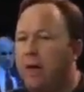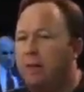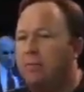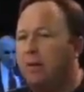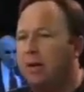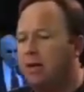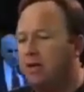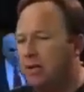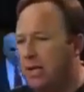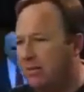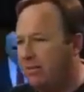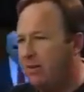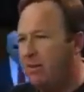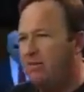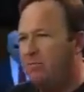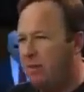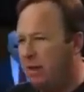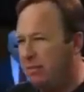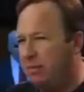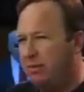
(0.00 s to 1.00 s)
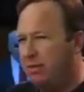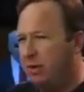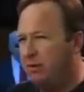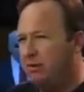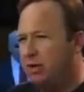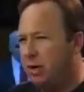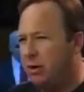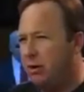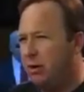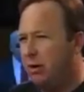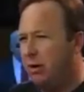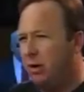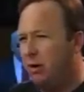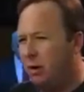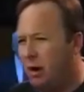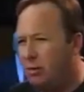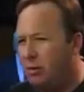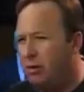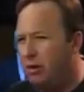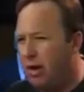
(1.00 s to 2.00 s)
Because even if people don't totally
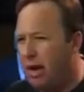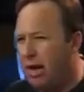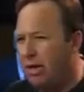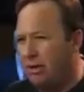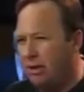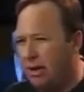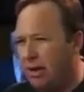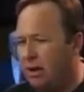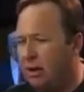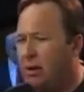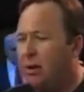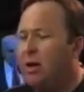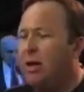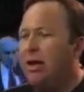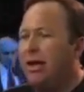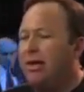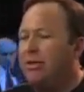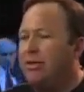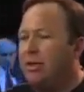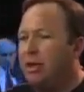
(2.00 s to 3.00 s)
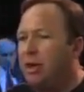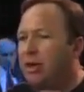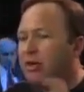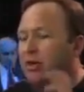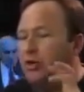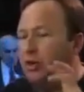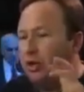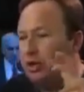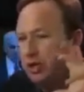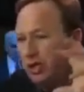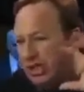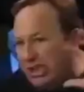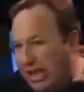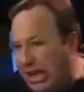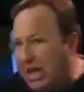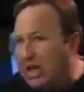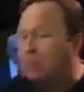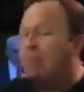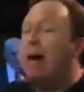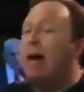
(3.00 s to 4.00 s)
agree with it out there, it's good to just
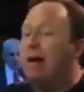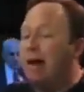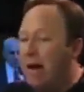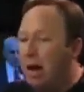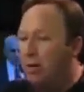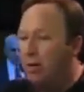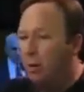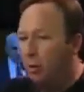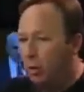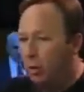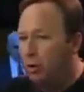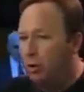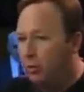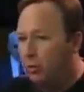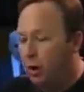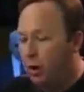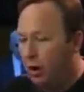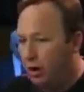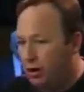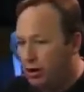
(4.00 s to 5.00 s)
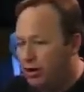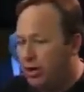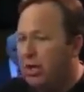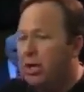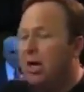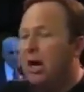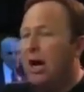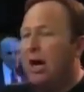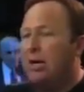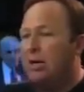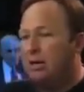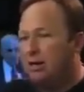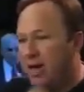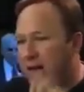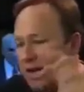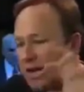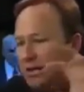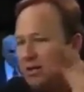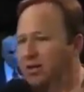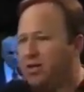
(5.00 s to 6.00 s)
think about how the world works and
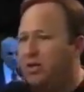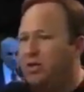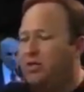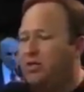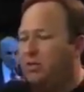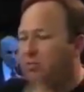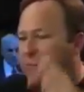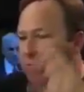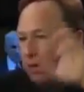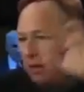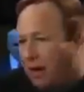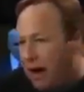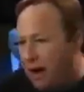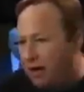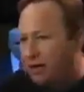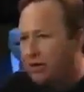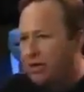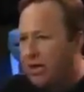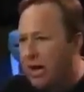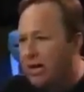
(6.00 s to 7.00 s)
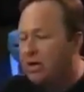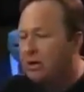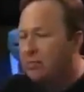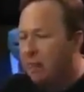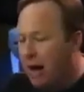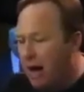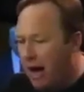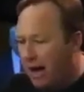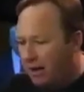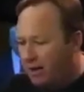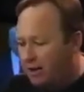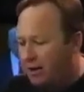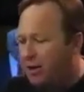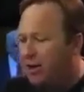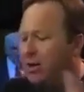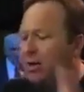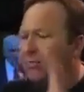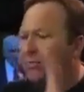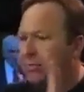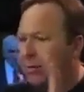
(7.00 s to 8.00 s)
think in systems that are outside the
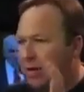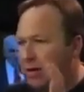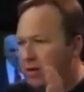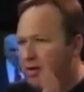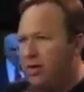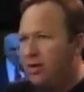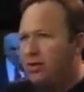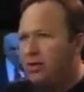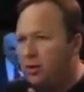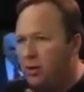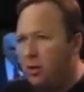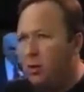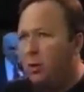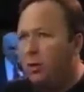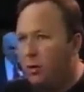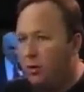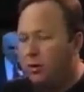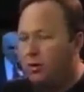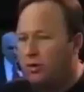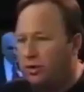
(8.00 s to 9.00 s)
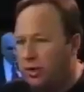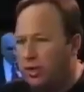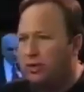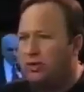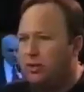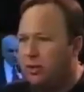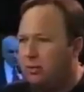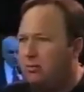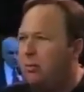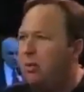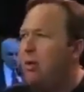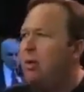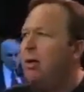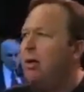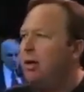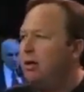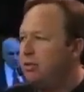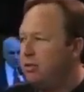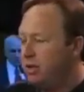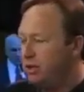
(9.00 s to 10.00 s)
box. Because this New World Order system
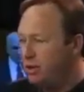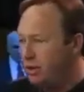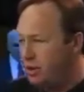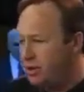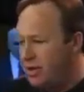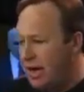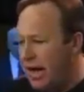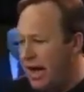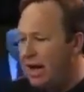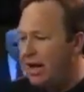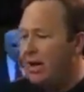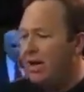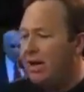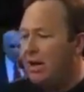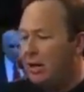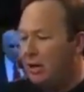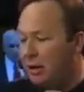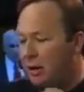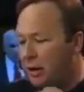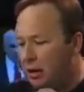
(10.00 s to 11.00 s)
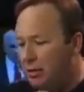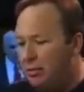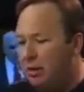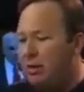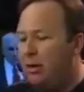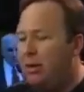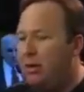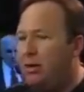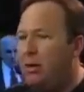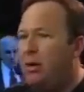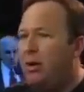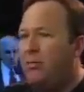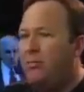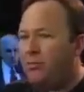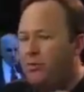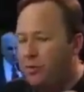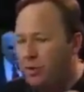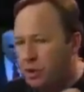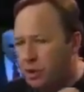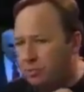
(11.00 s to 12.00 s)
is such a tiny, limited
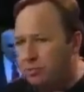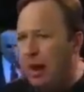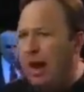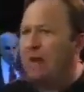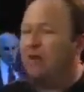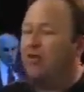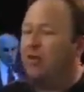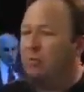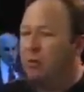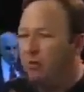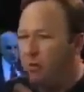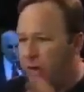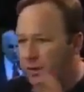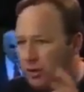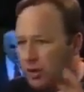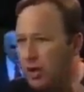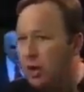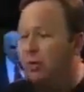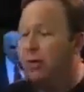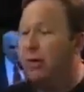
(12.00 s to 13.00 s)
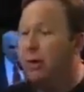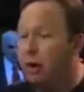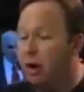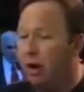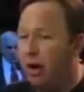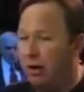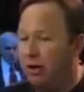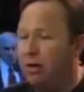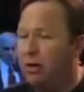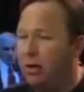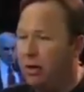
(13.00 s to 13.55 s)
spectrum of what's going on.